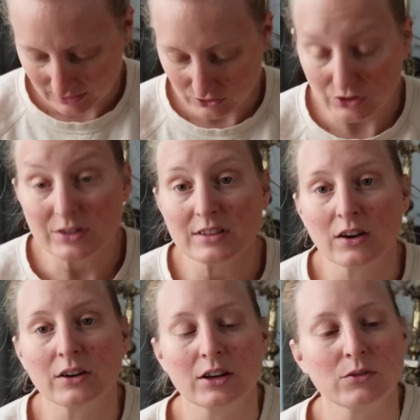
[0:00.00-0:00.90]
Turns
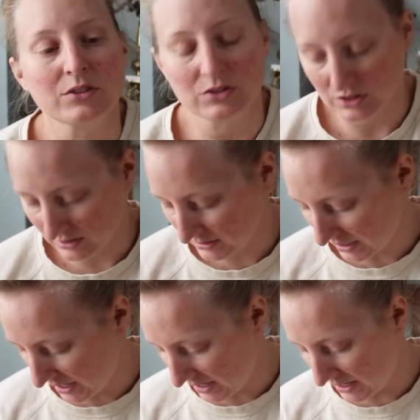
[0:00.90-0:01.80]
out it was just
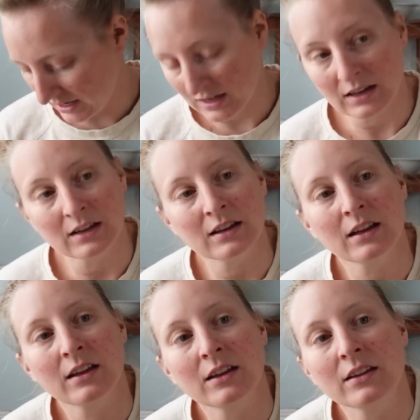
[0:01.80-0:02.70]
a
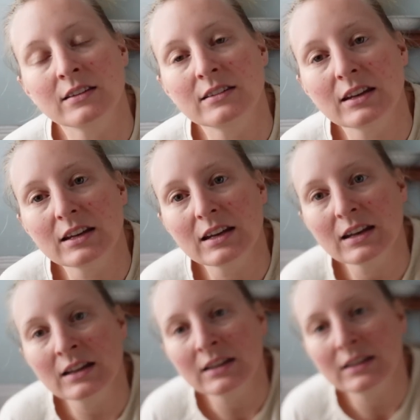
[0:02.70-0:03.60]

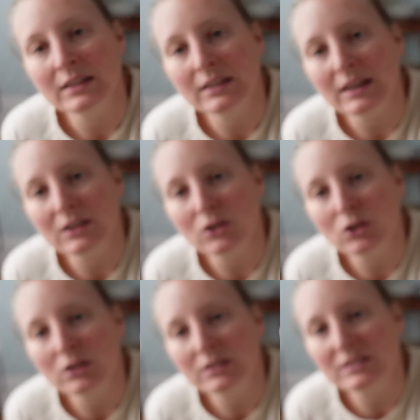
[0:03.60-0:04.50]
knitting
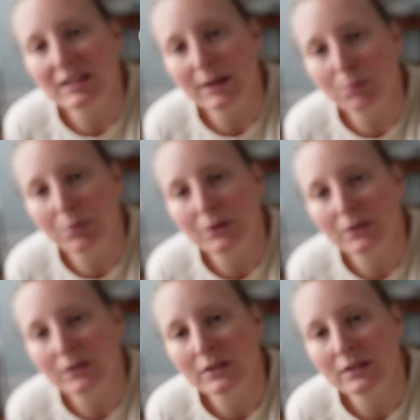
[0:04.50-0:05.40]
needle tip
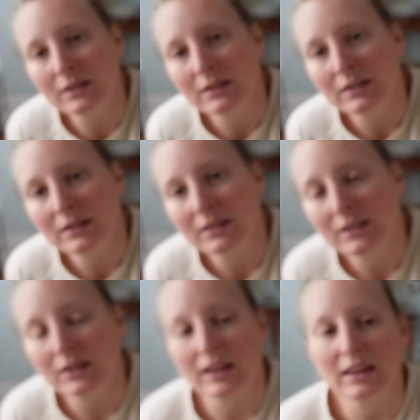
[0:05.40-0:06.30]

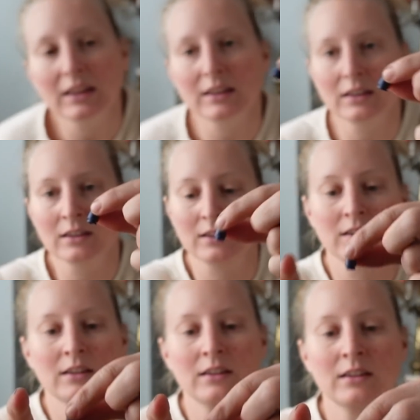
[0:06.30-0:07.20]
in
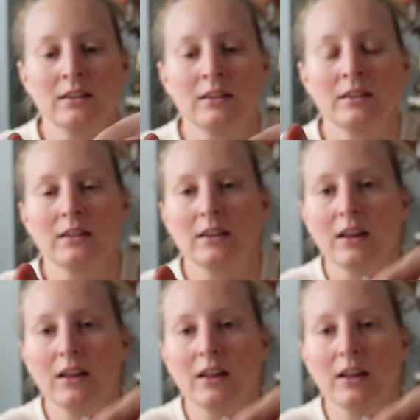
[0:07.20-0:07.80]
a